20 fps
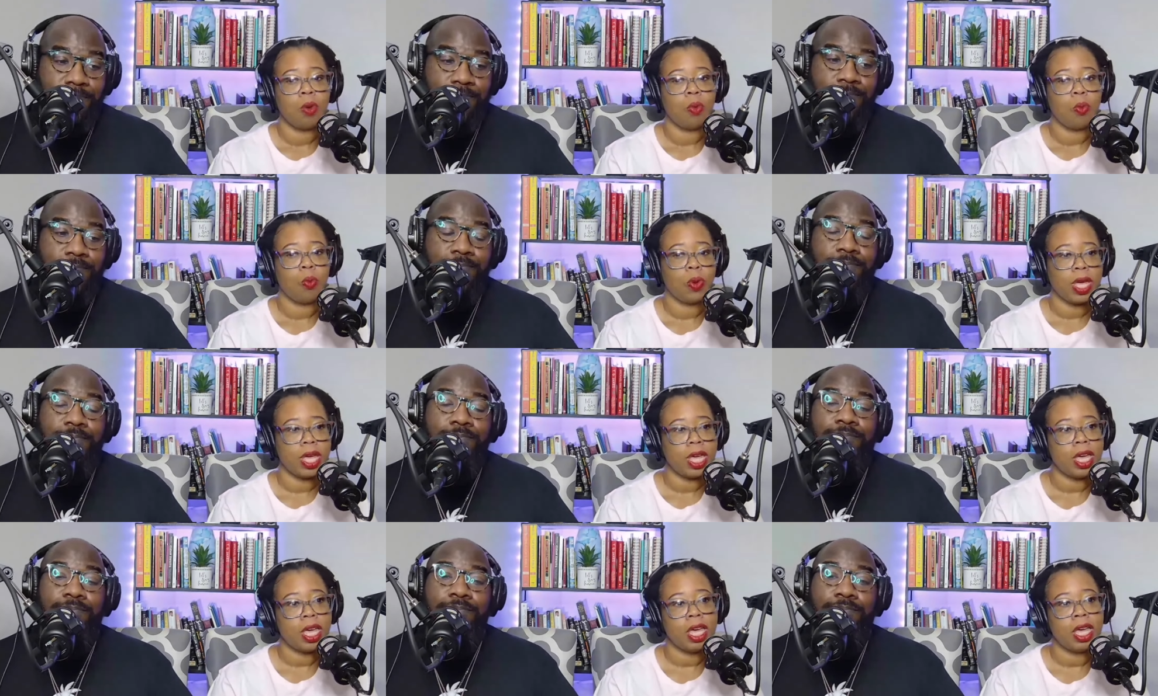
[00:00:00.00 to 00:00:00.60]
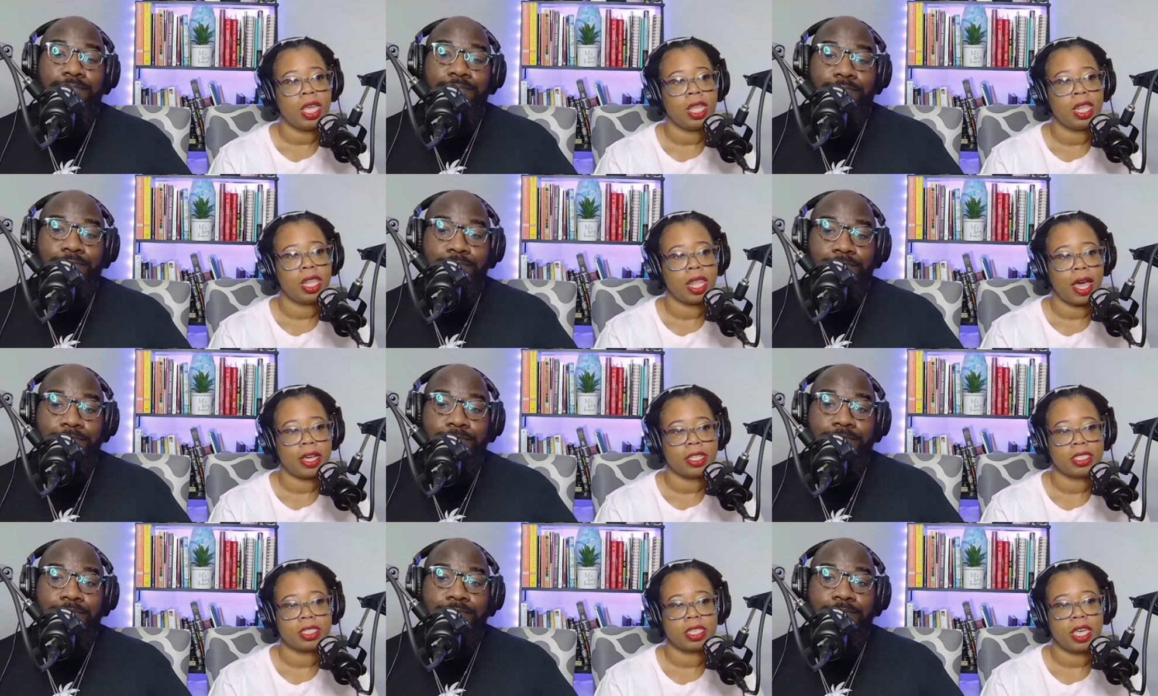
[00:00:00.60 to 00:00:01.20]
Speaker 1: we
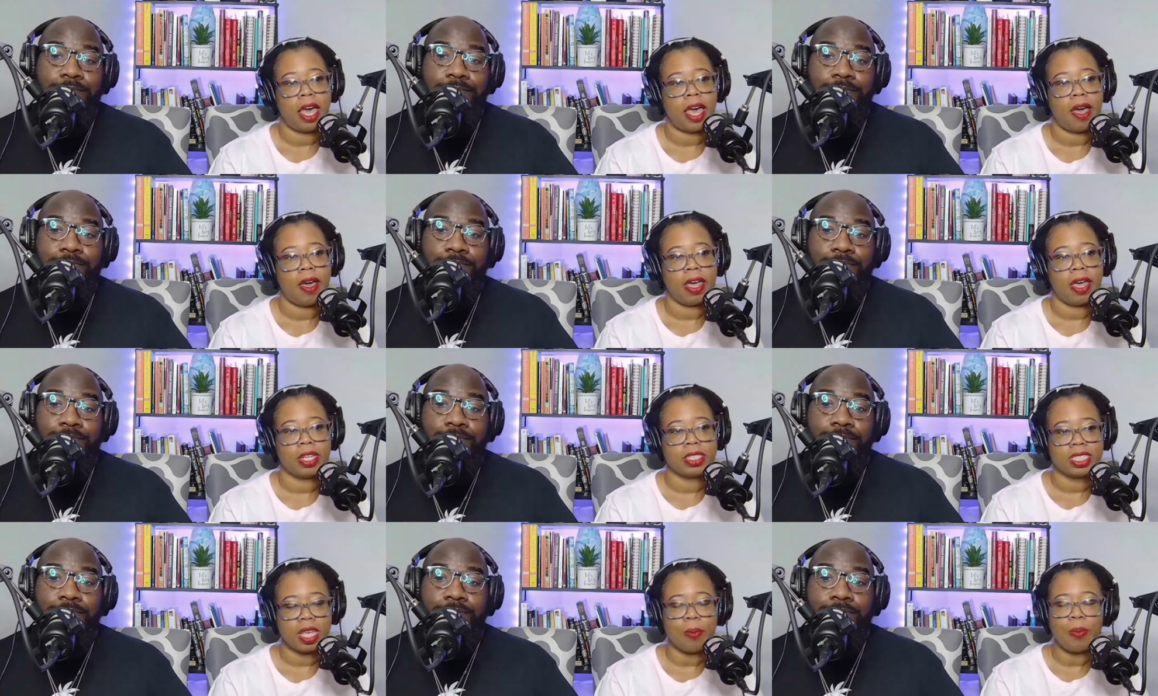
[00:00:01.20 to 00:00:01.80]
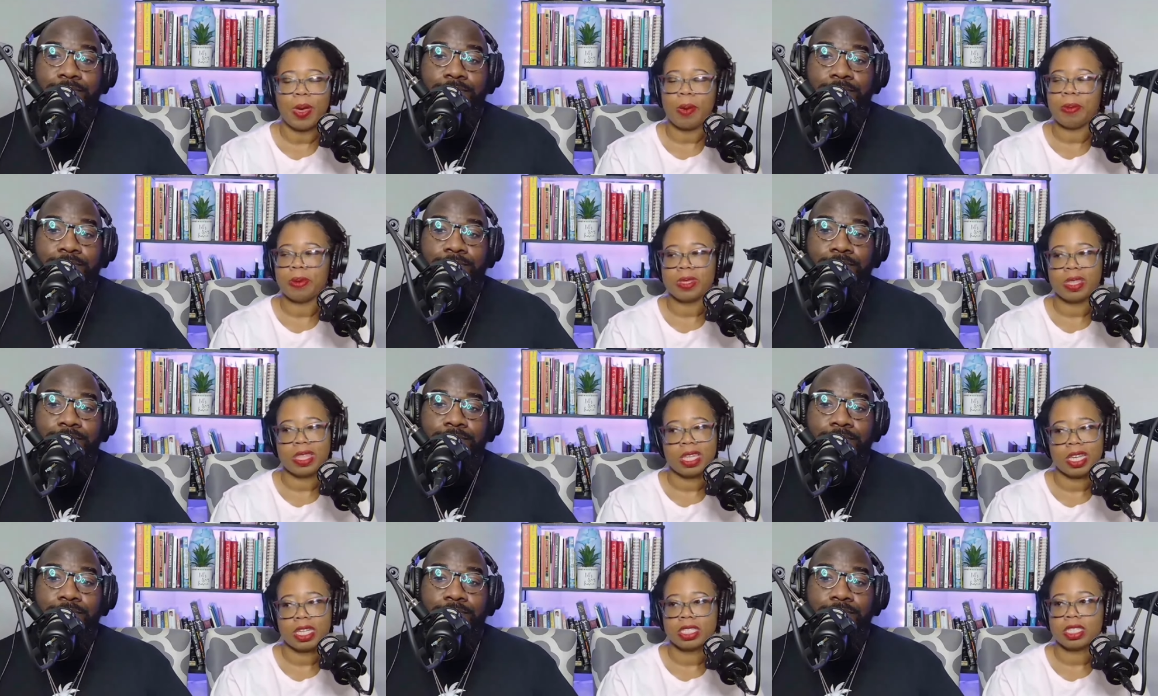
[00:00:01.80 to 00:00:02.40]
like to have, and some people
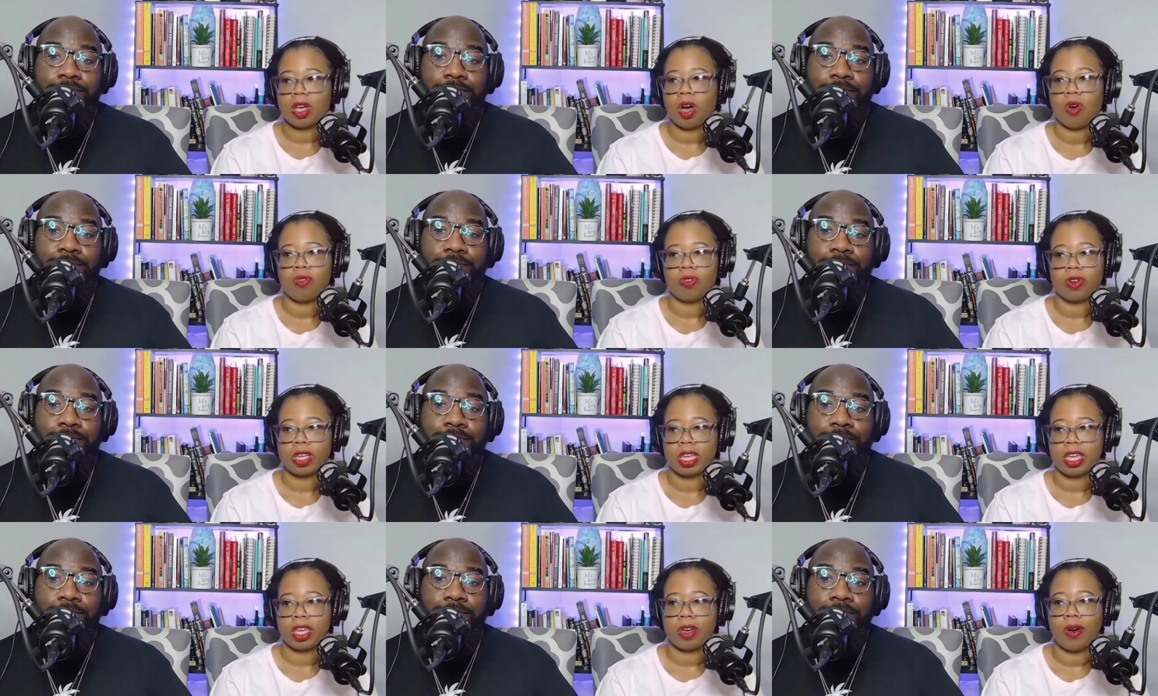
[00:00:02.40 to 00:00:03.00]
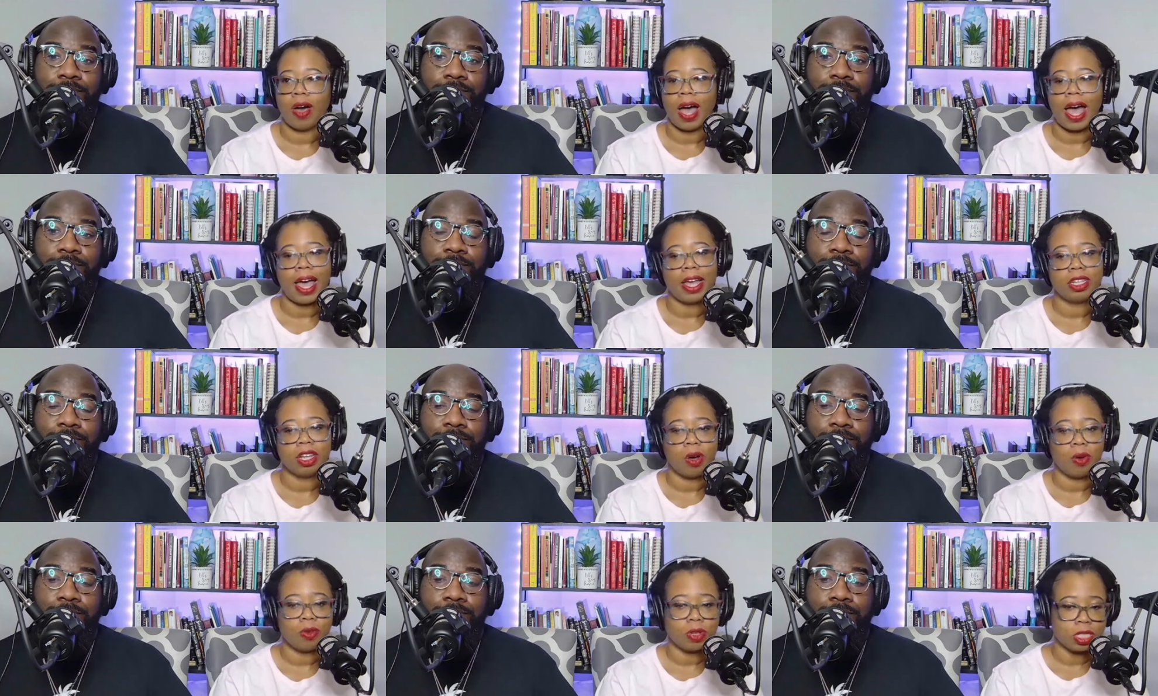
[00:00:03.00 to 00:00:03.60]
think it's overkill. I
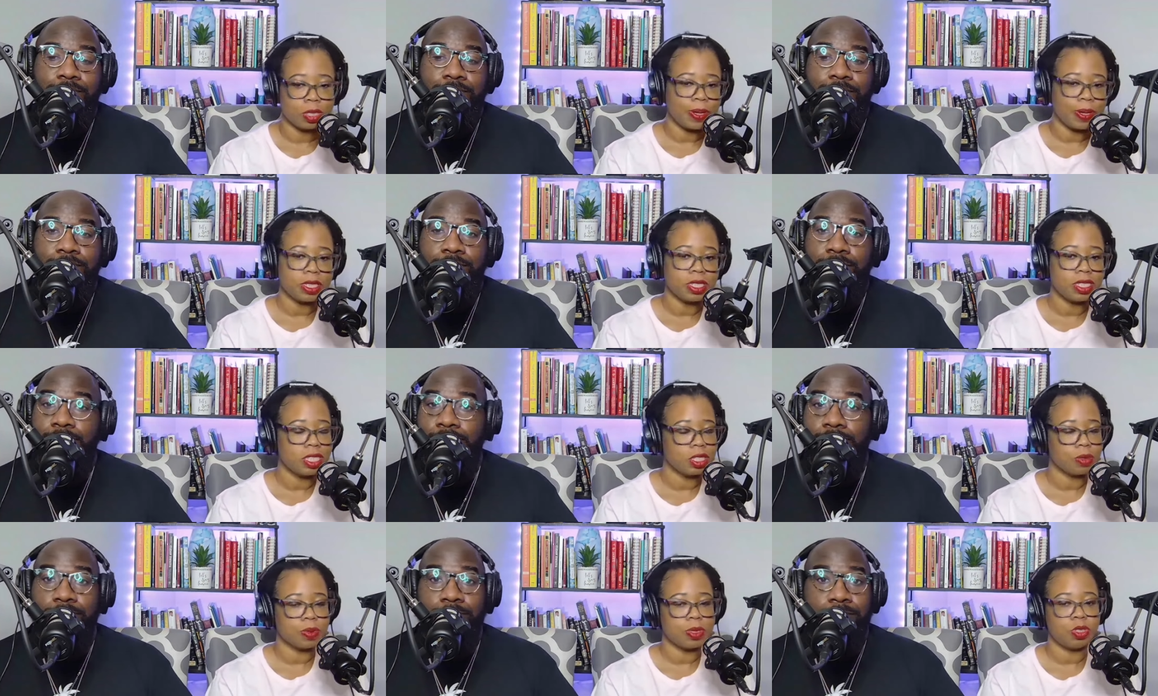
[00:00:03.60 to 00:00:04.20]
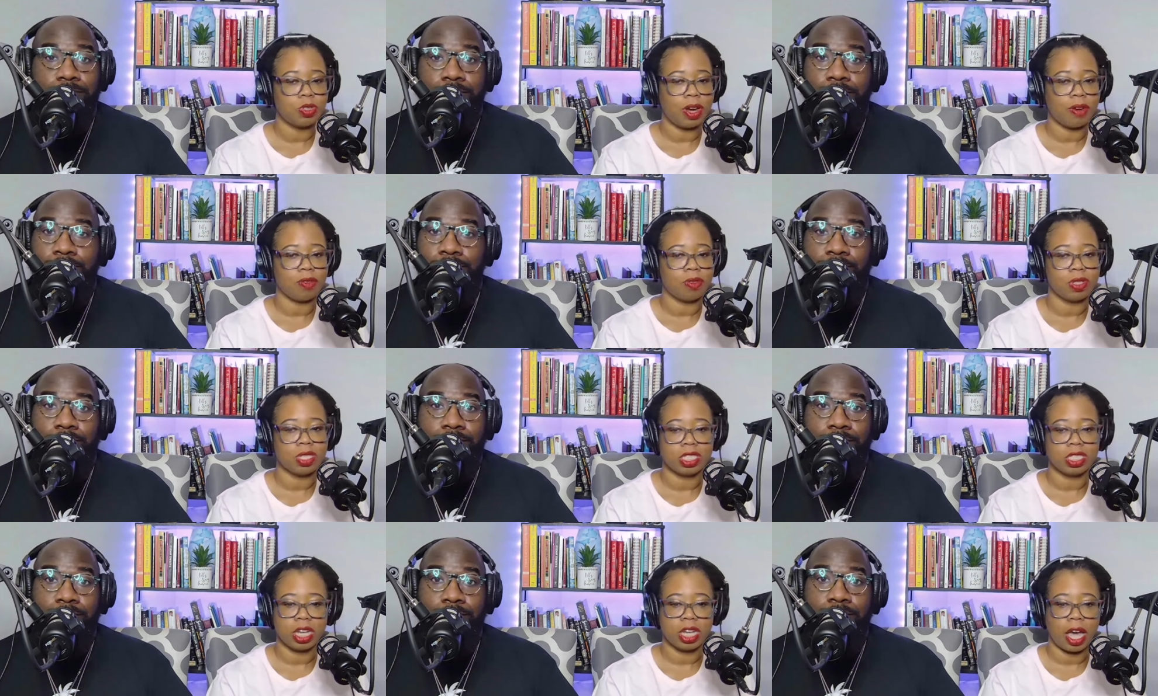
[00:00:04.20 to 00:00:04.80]
don't, especially since we travel
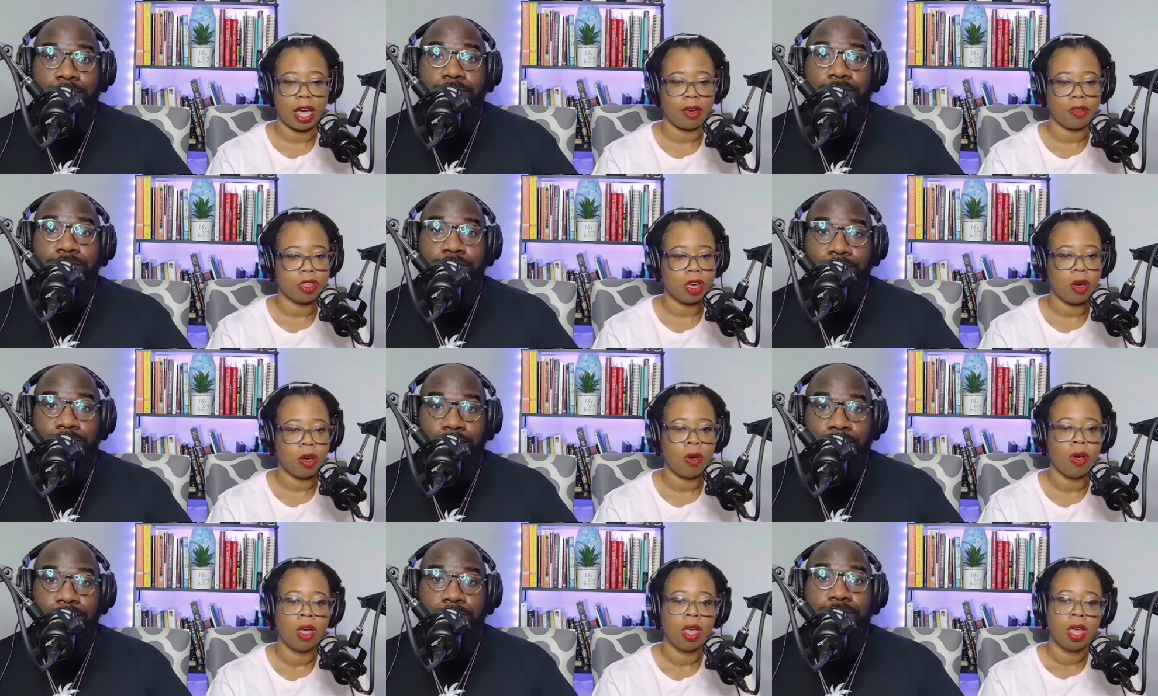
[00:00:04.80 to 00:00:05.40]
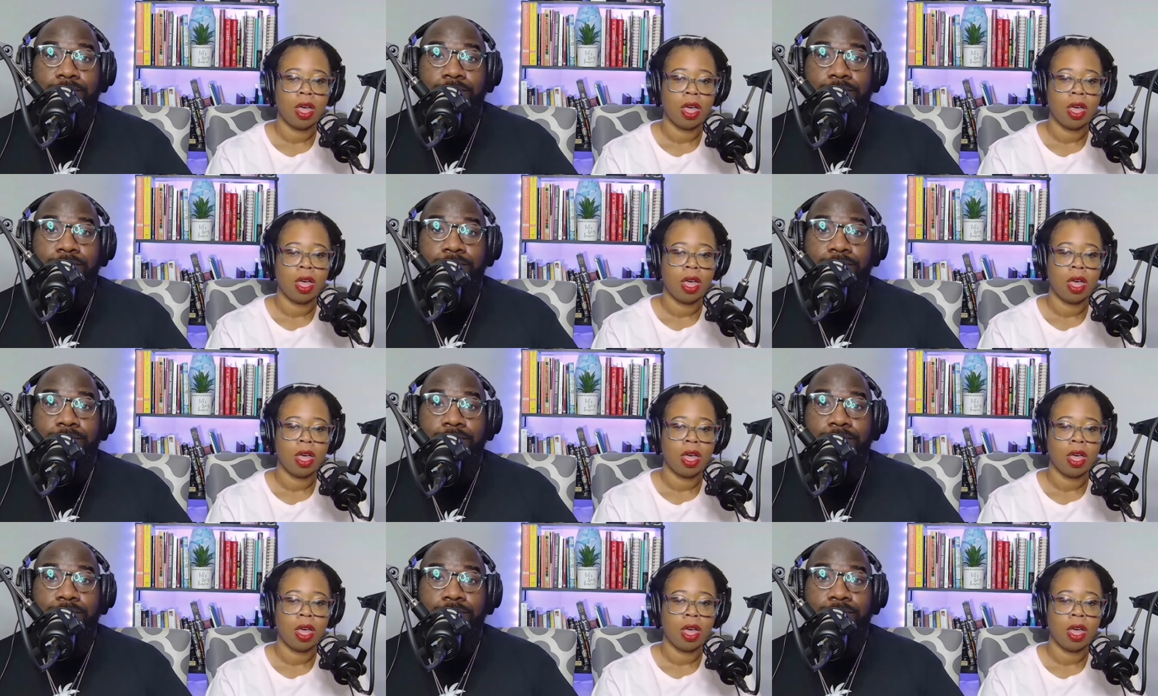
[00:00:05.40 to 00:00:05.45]
with a child, though.